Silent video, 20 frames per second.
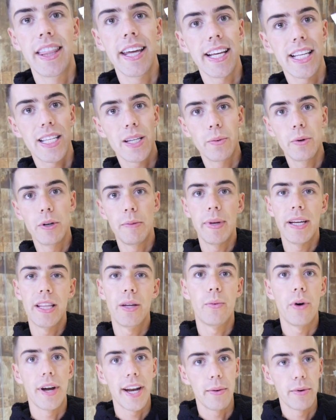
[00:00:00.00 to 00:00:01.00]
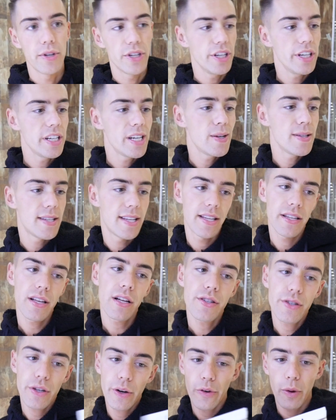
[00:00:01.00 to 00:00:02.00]
this would be the one I would use. This is
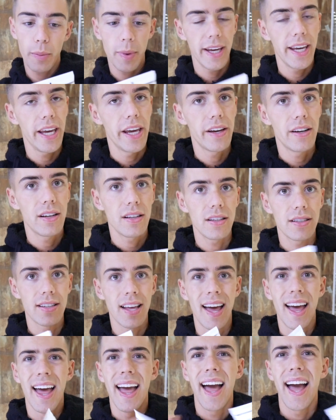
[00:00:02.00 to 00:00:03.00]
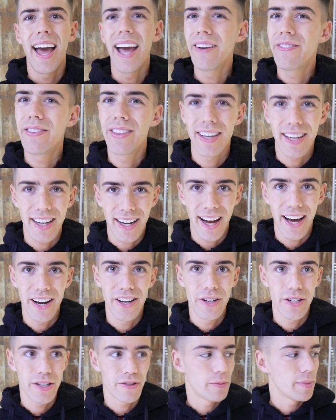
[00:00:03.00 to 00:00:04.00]
also from Kiehl's. Everything I
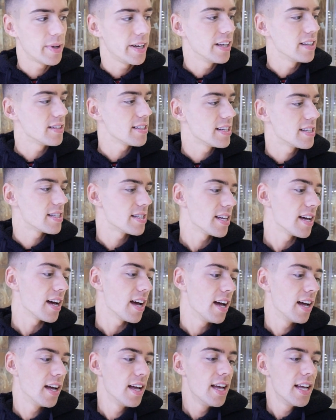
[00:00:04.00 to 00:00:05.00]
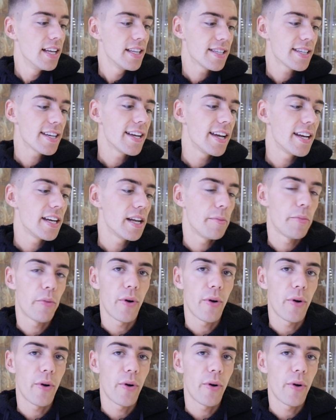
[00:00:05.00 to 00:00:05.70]
can use from Kiehl's. It's the Skin